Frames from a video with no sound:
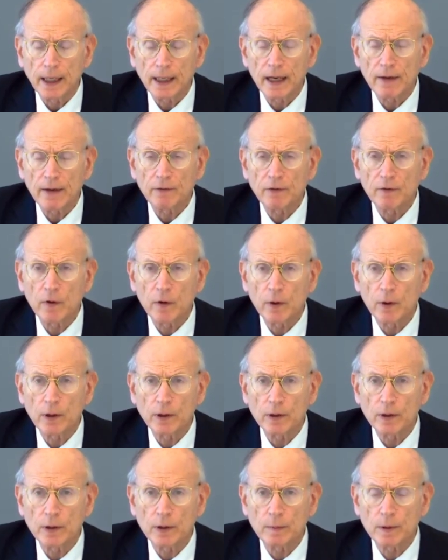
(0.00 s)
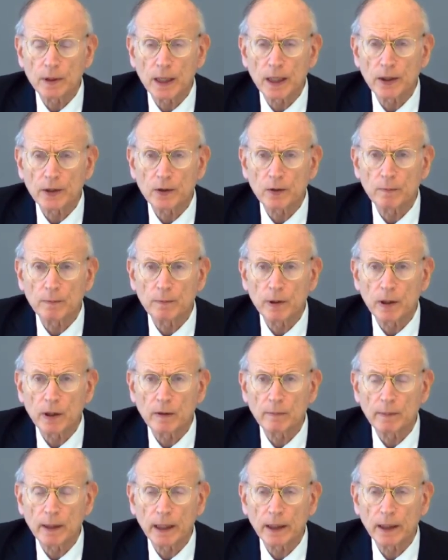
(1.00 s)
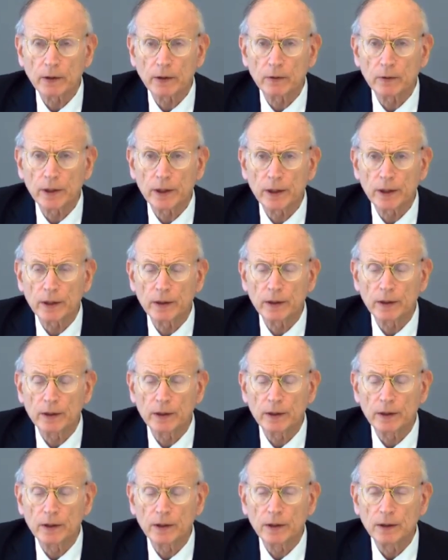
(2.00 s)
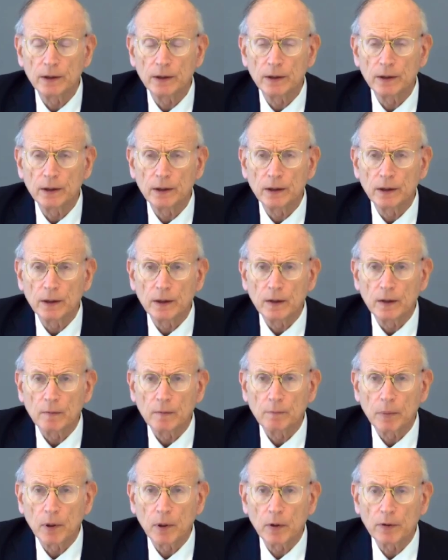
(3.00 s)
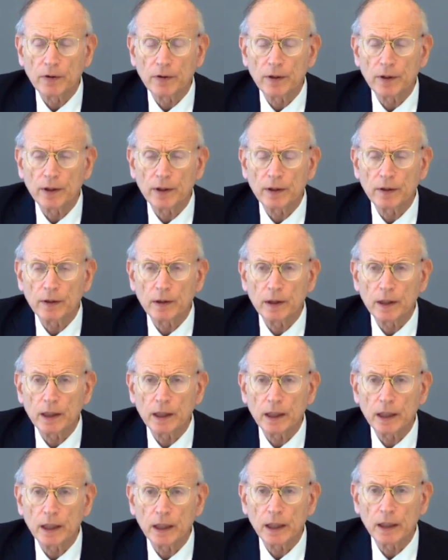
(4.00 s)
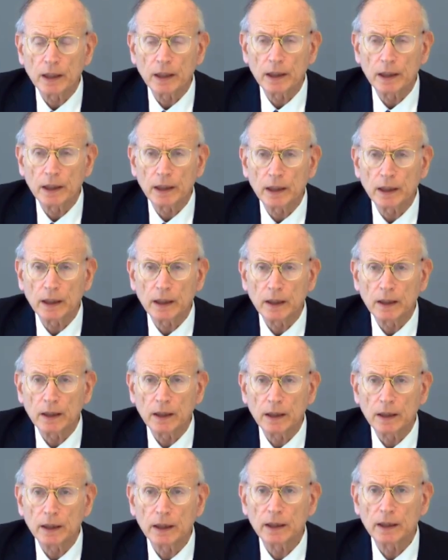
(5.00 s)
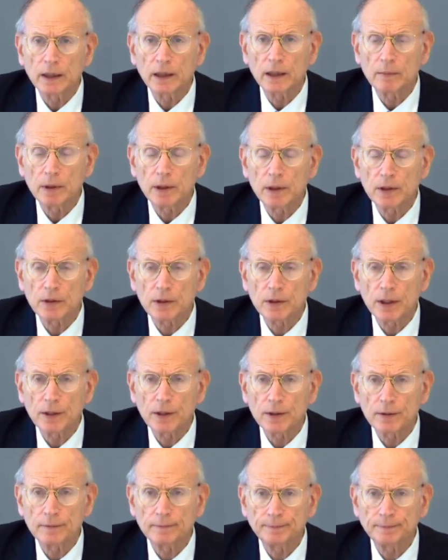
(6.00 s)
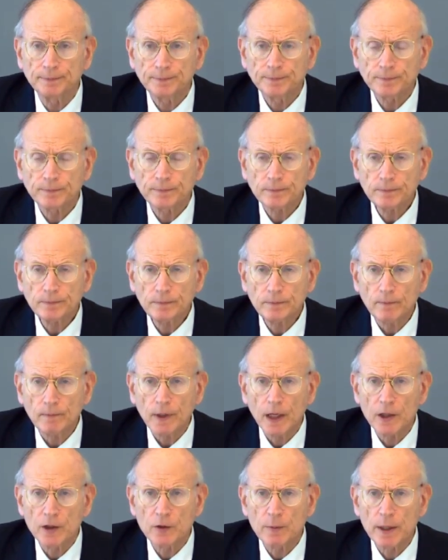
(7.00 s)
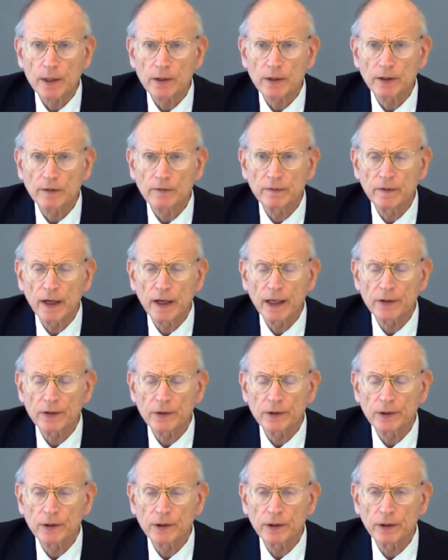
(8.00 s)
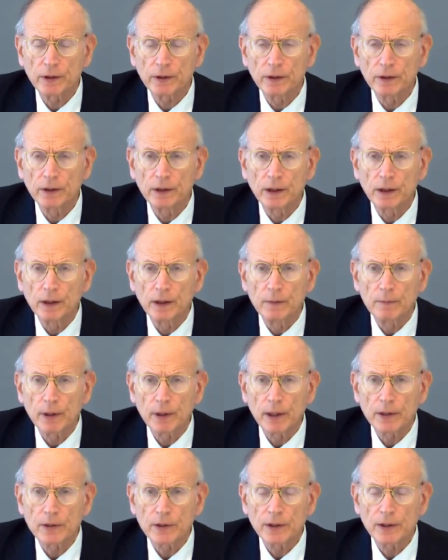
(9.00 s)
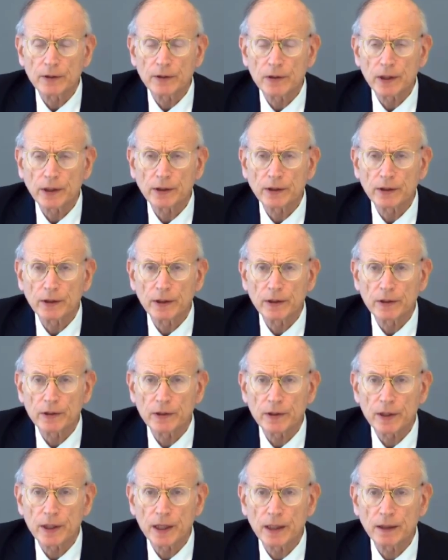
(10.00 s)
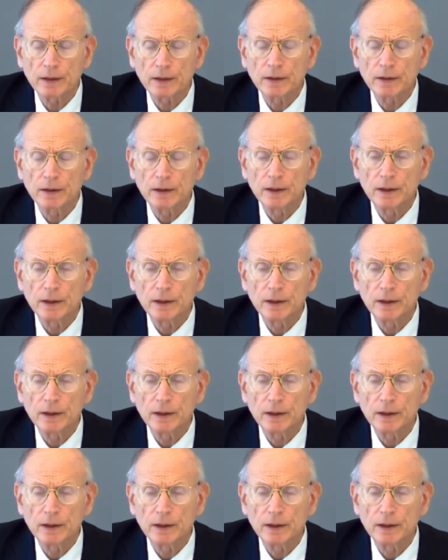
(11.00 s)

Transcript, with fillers: And I've devoted a substantial part of my career, both in the Clinton administration as special advisor to the President and Secretary of State